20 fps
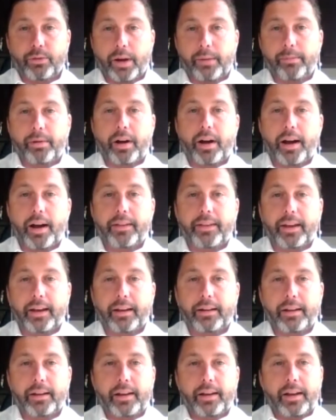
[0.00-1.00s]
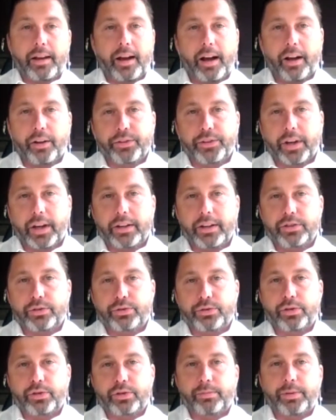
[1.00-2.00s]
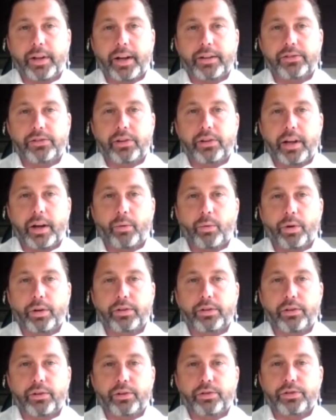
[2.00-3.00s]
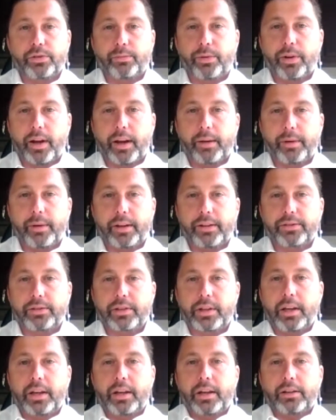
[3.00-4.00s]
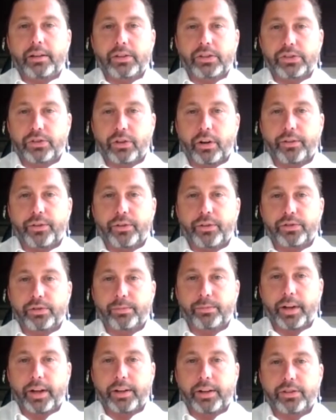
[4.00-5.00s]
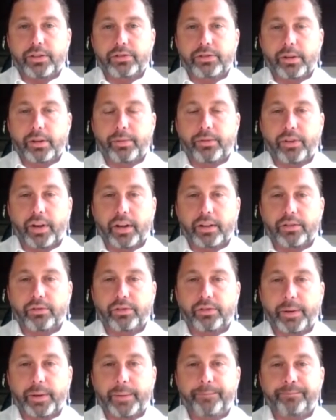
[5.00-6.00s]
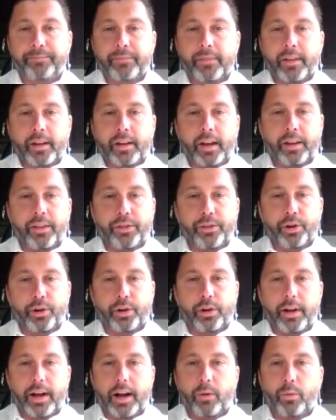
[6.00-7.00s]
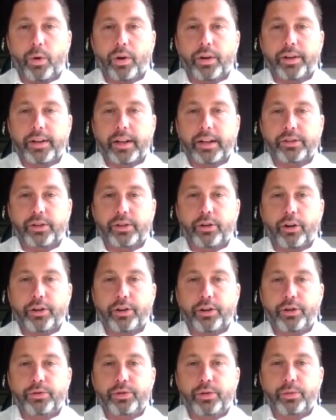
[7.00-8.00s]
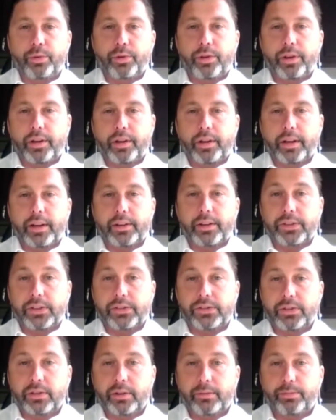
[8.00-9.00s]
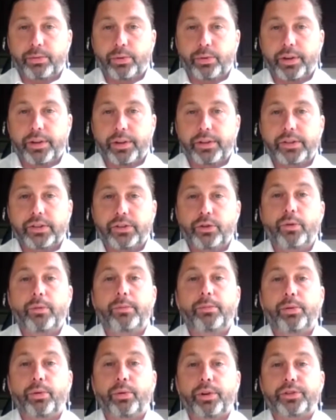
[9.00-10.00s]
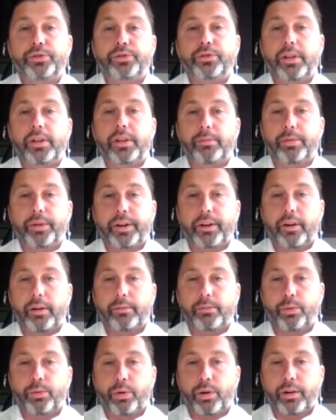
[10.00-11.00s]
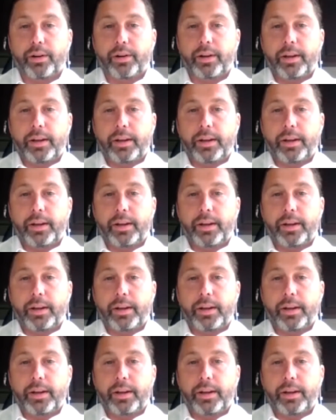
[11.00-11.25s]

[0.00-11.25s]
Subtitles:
Right behind that, how tight is your supply chain network to your supply base to start those supply chains up effectively? And third, how well connected are you to the existing employees and new employees you need to bring on board?